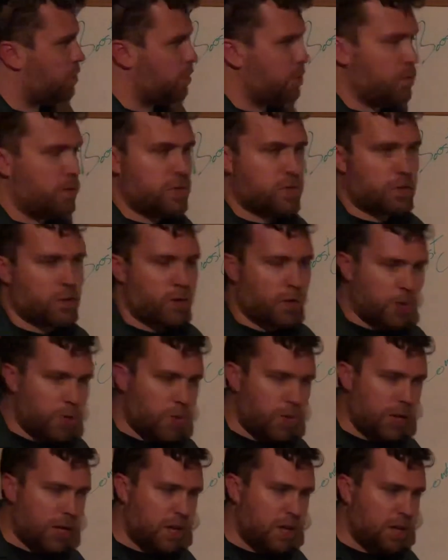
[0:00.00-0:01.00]
the screw
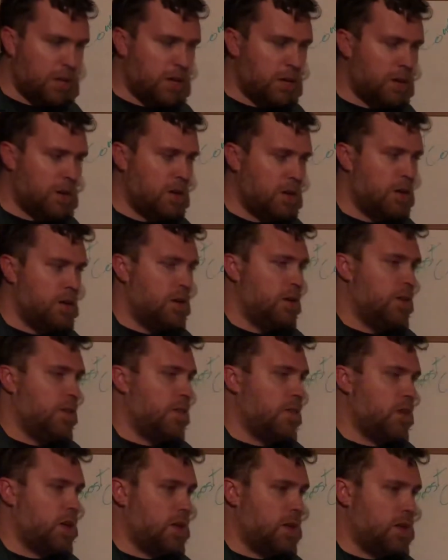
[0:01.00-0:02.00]
in,
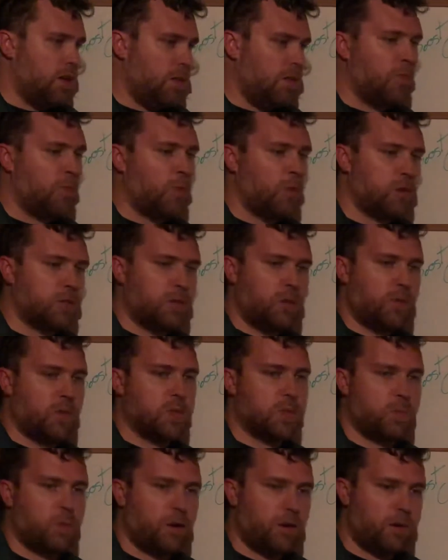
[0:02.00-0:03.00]
then the force on the
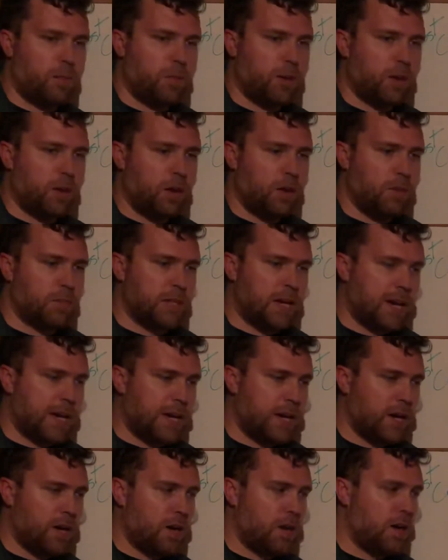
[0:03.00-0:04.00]
spring becomes
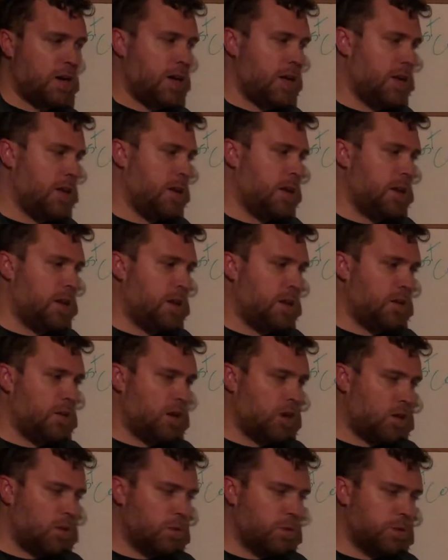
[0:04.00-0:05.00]
higher and it
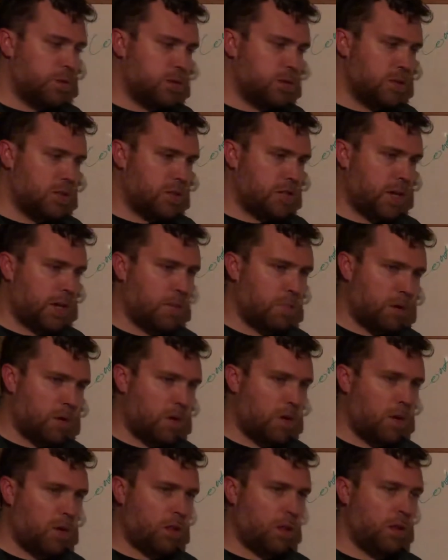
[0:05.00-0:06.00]
holds the check
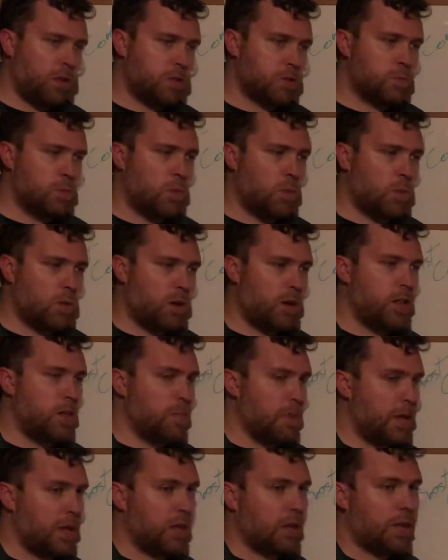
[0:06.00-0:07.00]
ball closed more, and you
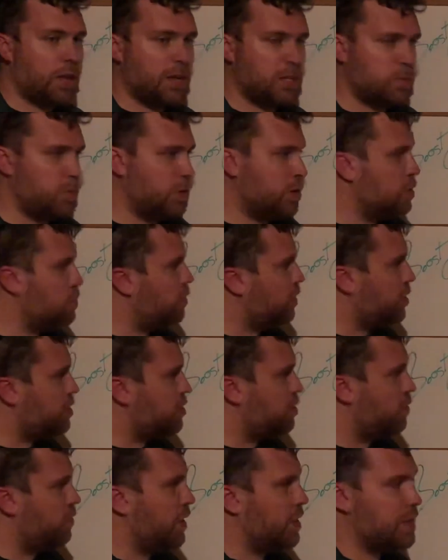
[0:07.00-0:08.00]
make less boost because
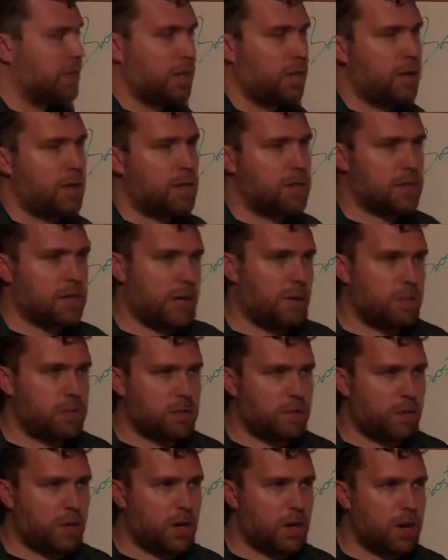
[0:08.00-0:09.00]
you're venting less to
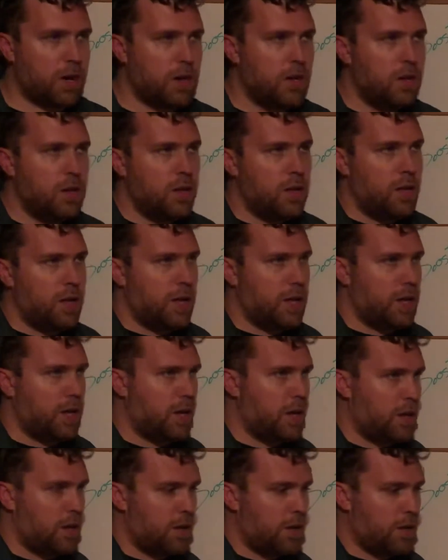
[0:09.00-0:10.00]
atmosphere.
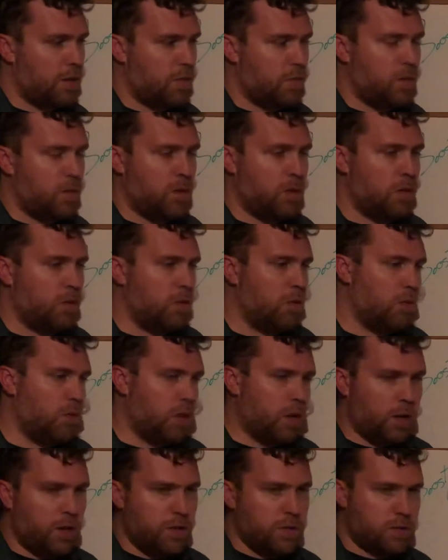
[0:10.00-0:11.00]
And if you
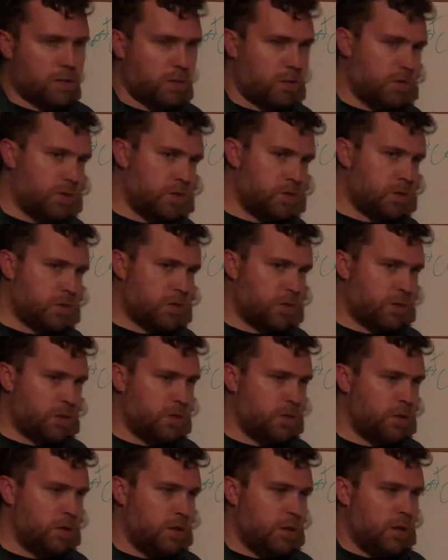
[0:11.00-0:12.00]
unscrew the
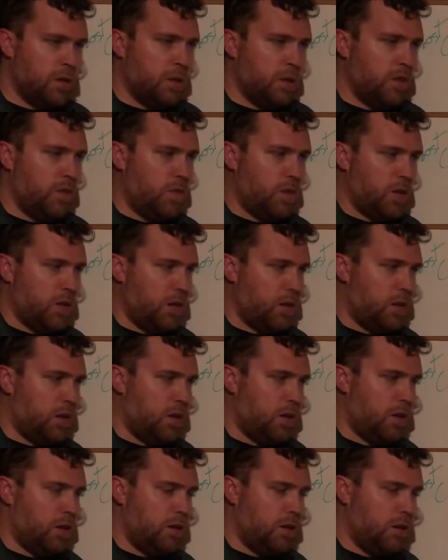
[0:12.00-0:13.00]
screw, then,